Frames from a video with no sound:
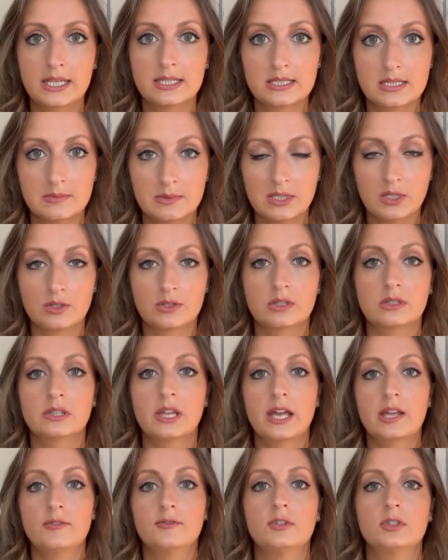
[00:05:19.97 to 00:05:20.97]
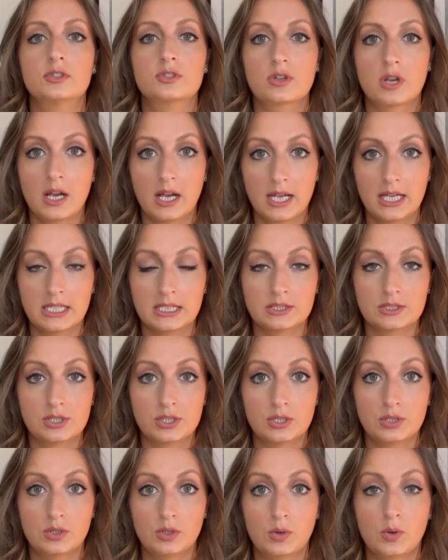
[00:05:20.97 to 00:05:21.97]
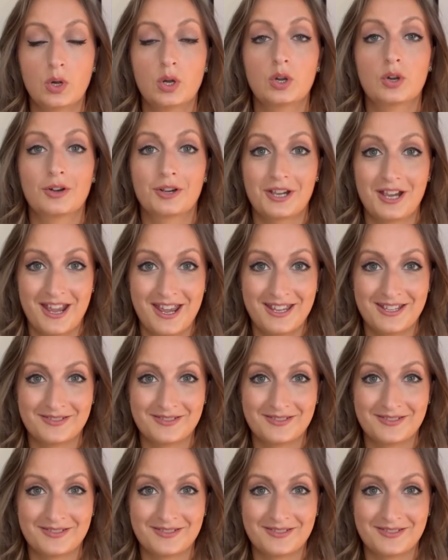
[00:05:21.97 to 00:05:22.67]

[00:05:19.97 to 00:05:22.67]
to be or the life you're trying to create?